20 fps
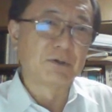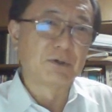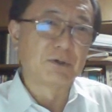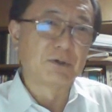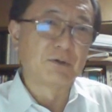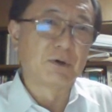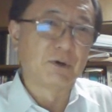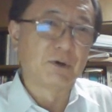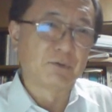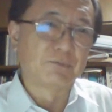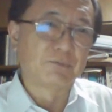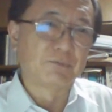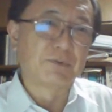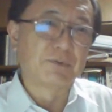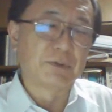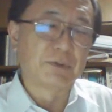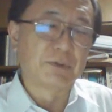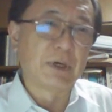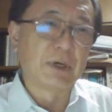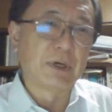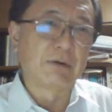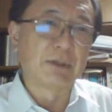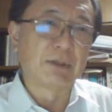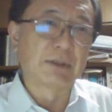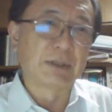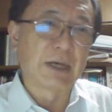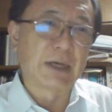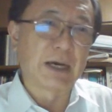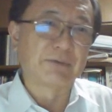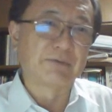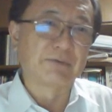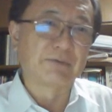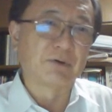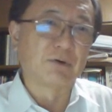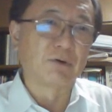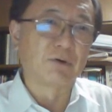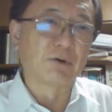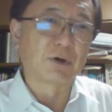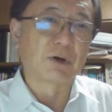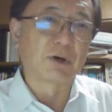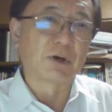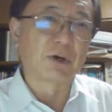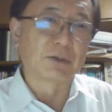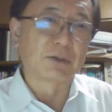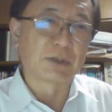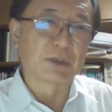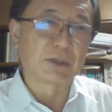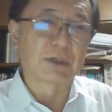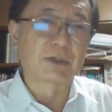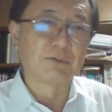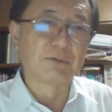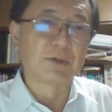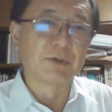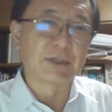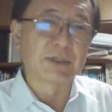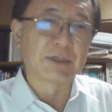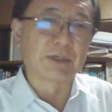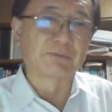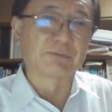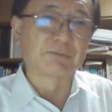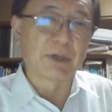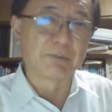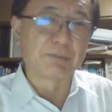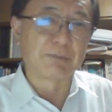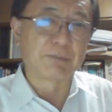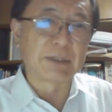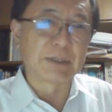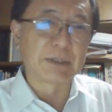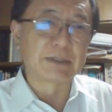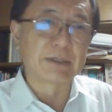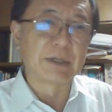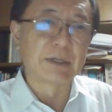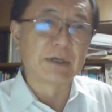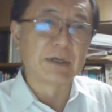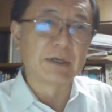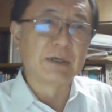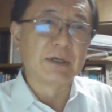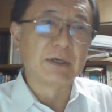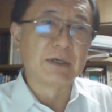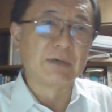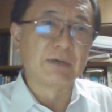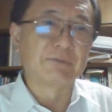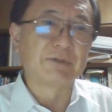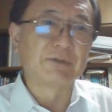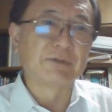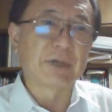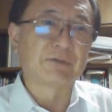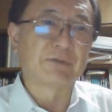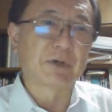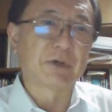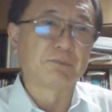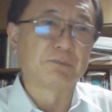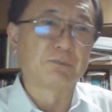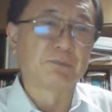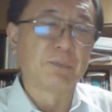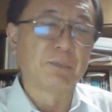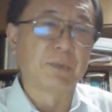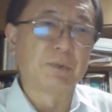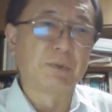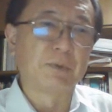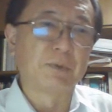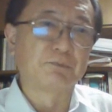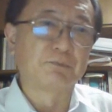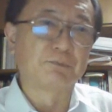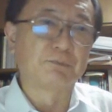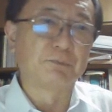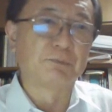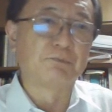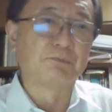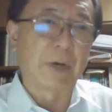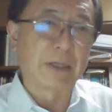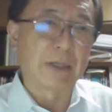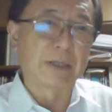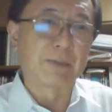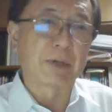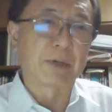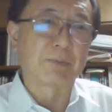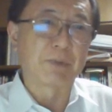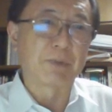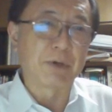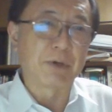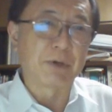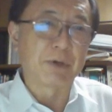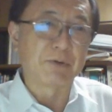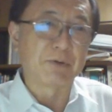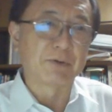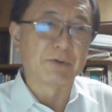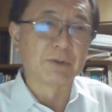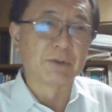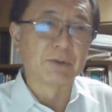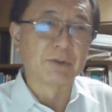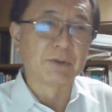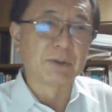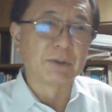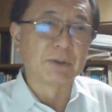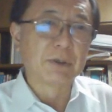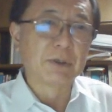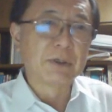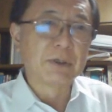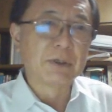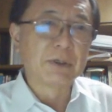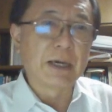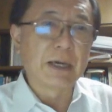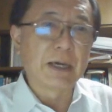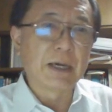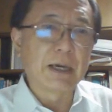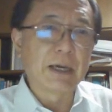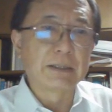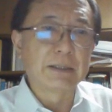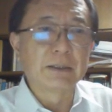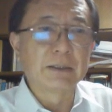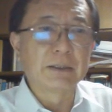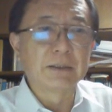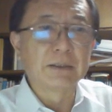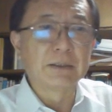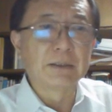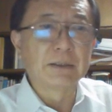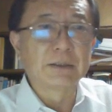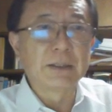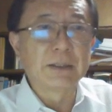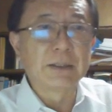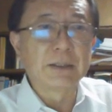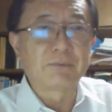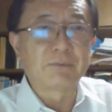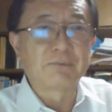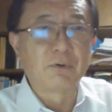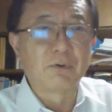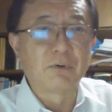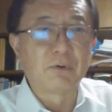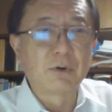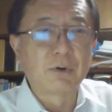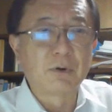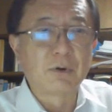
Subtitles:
of our life or the result of companies even after pandemic period. And therefore,